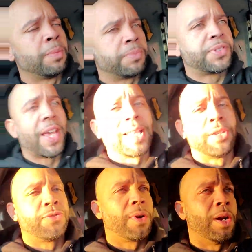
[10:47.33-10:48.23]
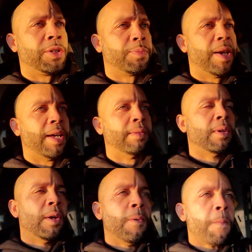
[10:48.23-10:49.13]
selling drugs, man.
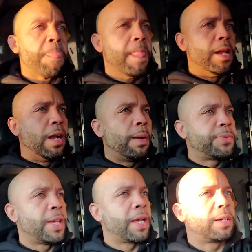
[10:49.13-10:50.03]
You know what I'm saying?